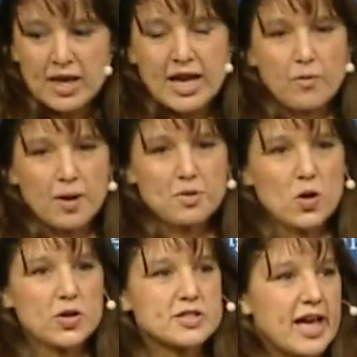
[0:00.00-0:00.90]
Now, I'm
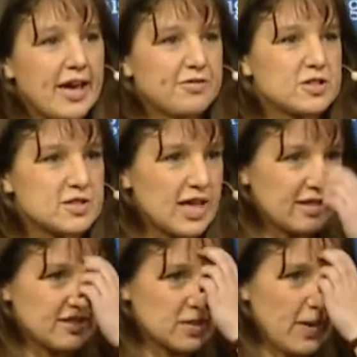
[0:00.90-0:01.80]
going to have to
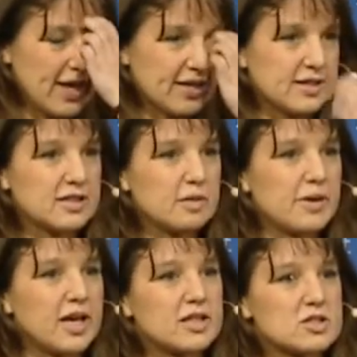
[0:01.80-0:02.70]
take this back a little bit